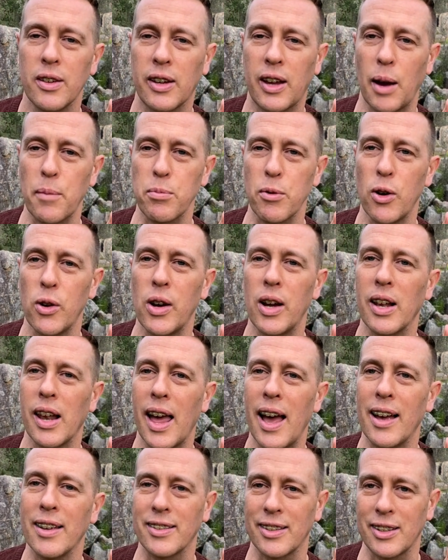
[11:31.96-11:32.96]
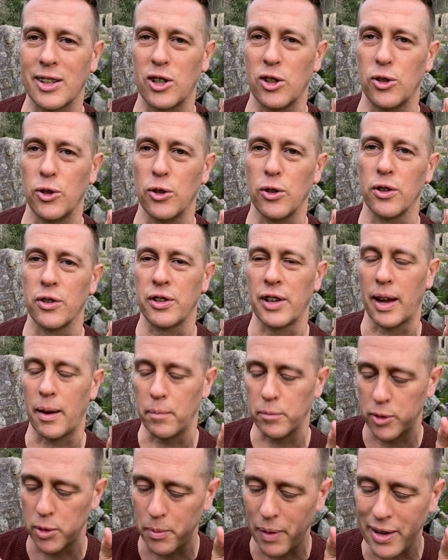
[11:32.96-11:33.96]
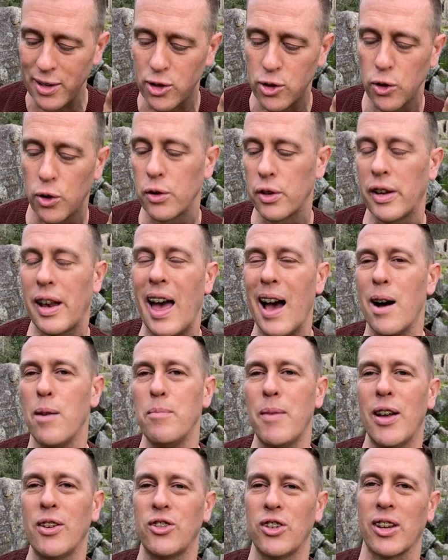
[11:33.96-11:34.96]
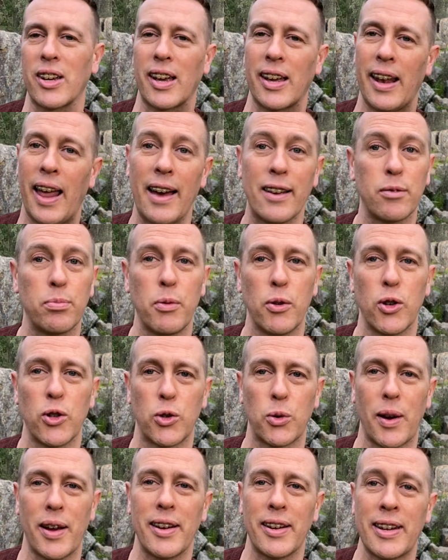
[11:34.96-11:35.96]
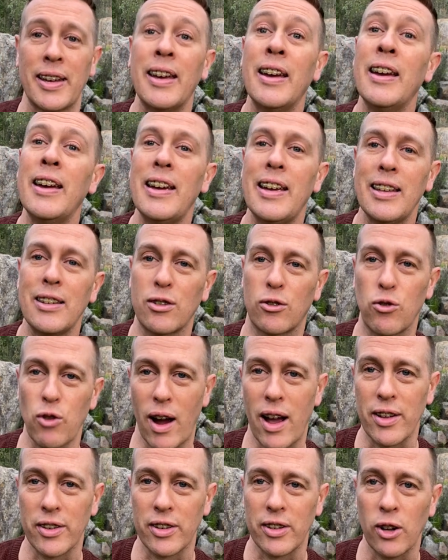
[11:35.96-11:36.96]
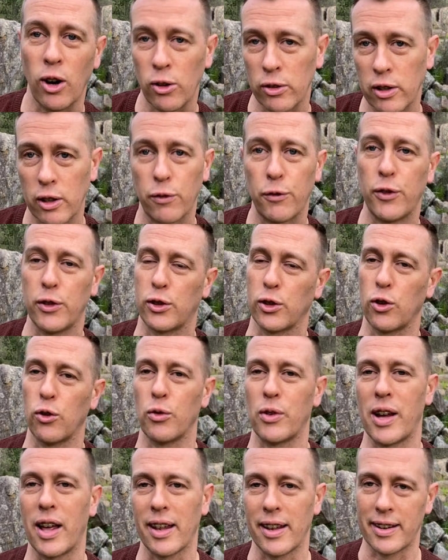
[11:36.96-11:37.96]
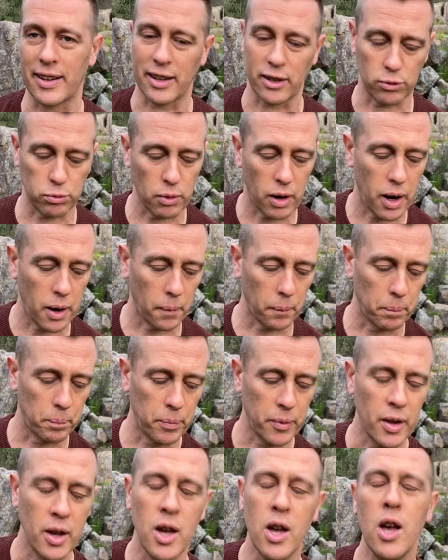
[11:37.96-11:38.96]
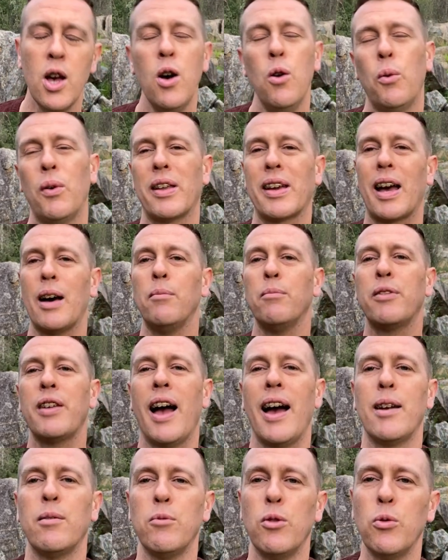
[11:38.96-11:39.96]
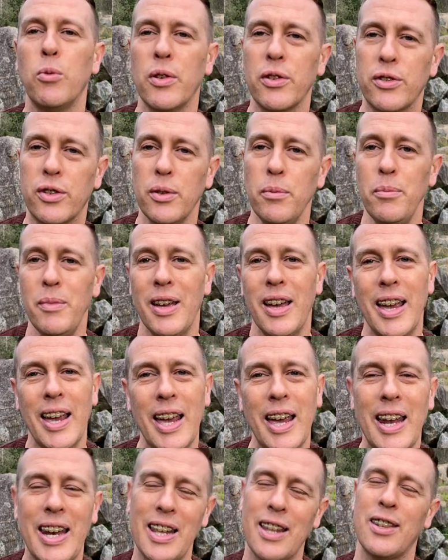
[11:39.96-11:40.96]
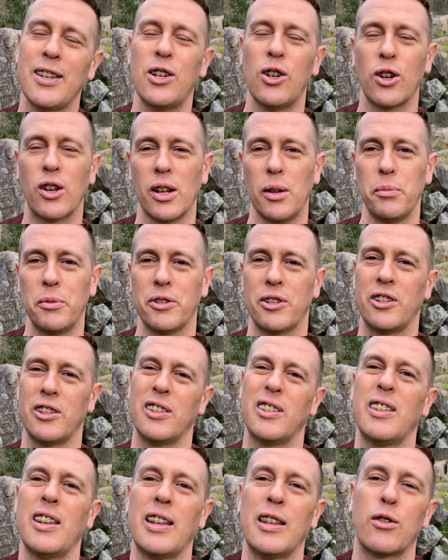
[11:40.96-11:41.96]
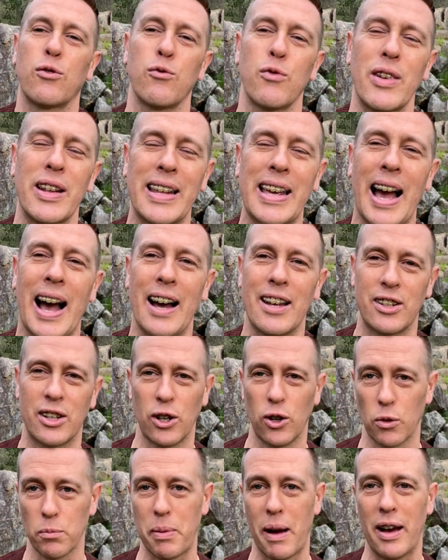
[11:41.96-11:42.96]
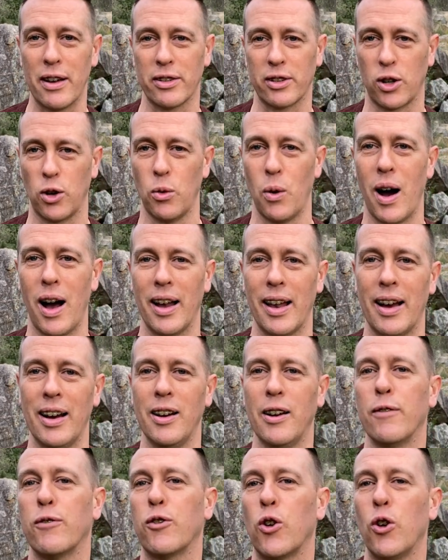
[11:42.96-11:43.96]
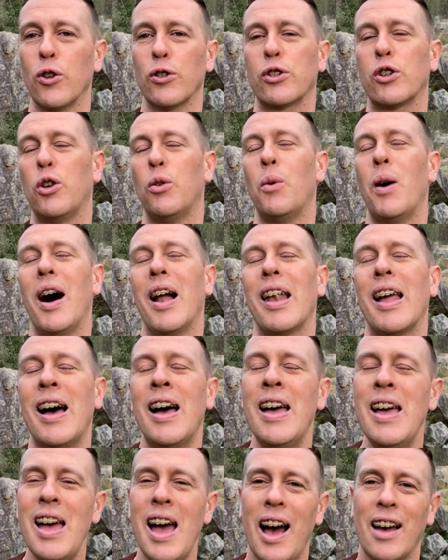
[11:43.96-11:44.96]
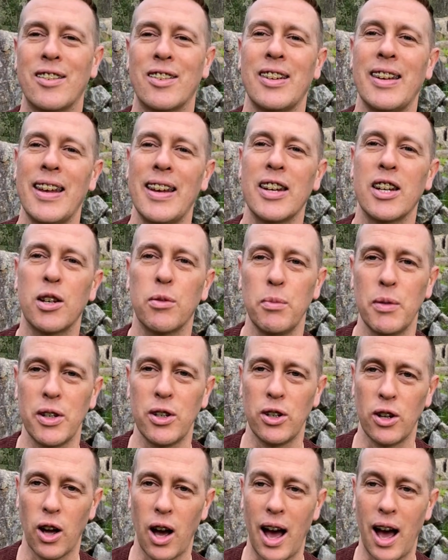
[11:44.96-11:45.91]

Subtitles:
Gabbro allows us to do the same, to make sure that our magic and our spirituality is grounded on this physical reality as well. When it comes to animal wisdom, any of the eucalyptuses, it's really hard to look past koala. Of course, koala has an intimate